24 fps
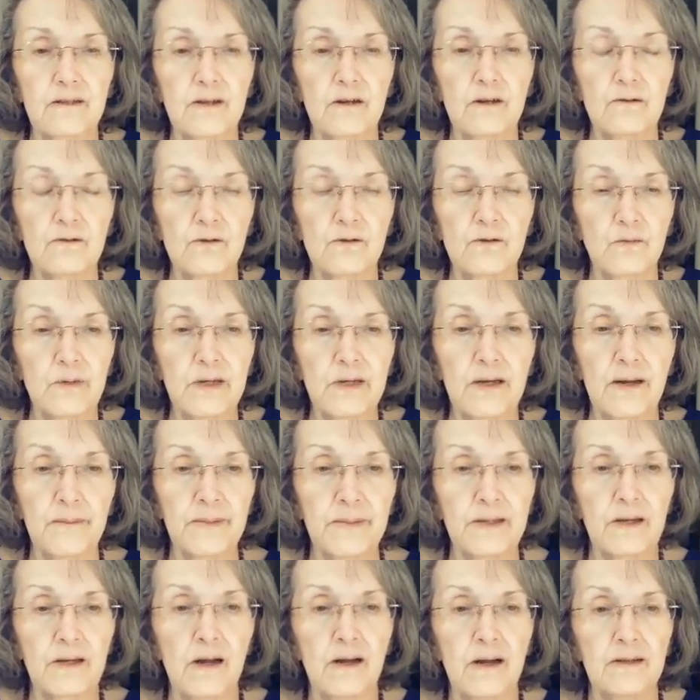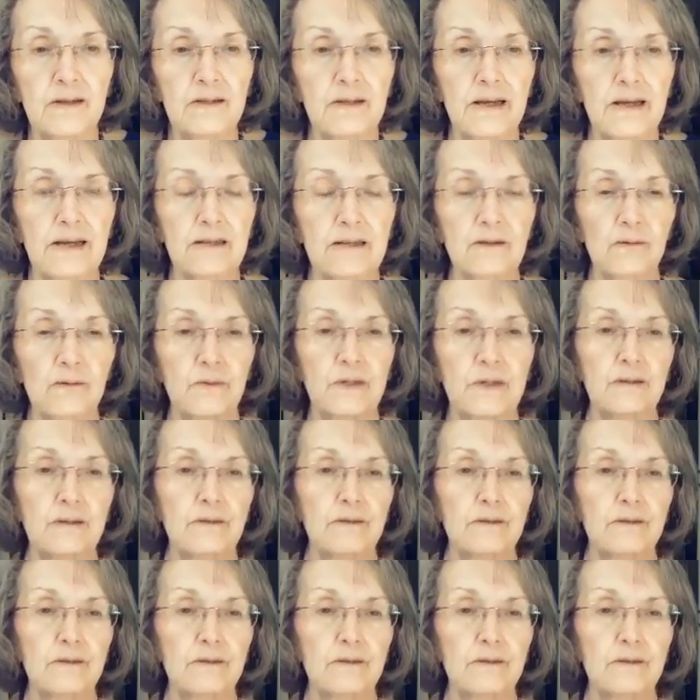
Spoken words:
those we come in contact with.